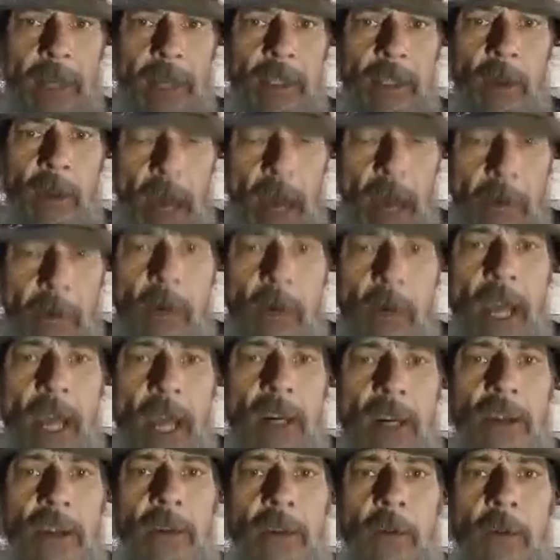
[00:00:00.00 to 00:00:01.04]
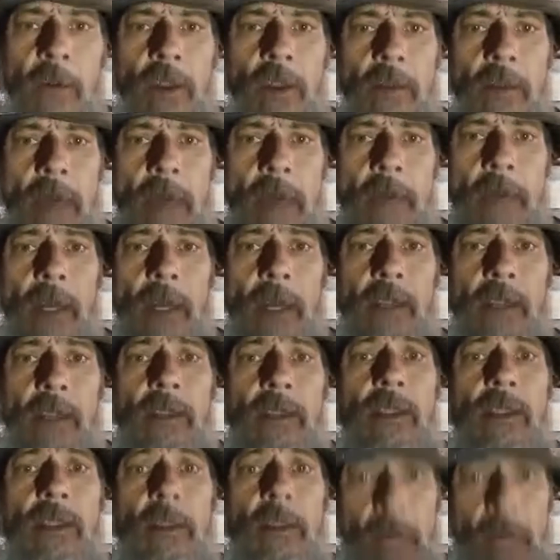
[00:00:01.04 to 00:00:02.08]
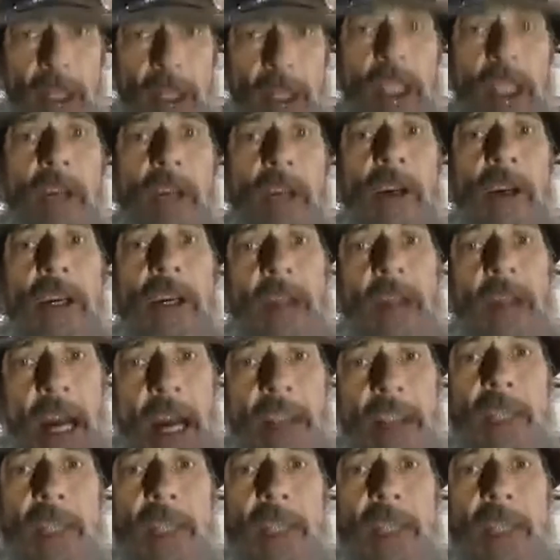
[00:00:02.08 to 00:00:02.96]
You have a right under your 4th Amendment to be secure in your house's